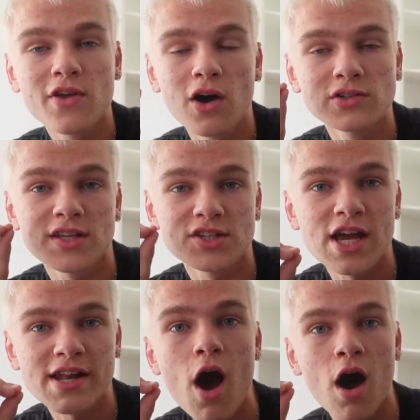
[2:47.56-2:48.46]
girl said that she
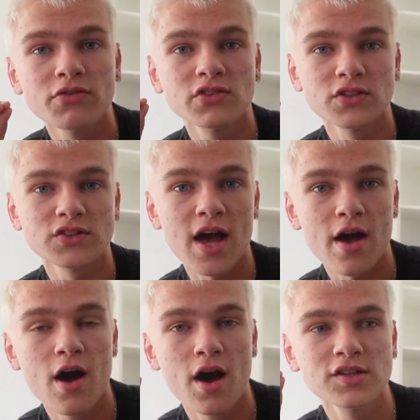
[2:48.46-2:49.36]
had afters at
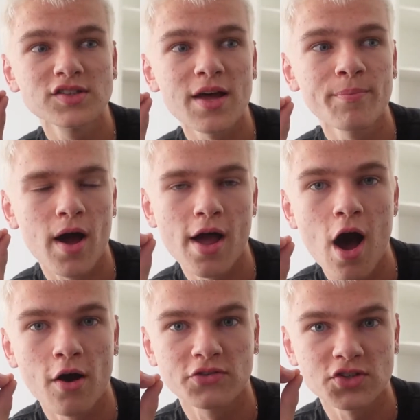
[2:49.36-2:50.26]
hers. And by
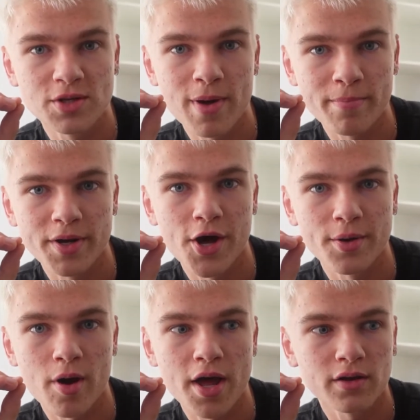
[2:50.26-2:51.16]
afters, she meant banana
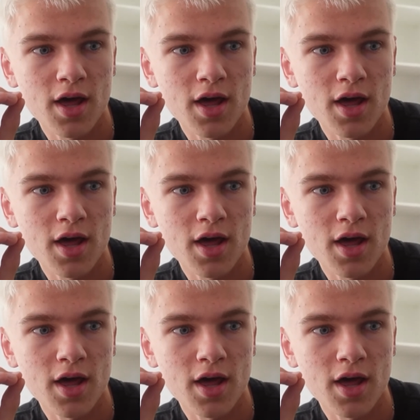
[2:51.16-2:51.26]
bread.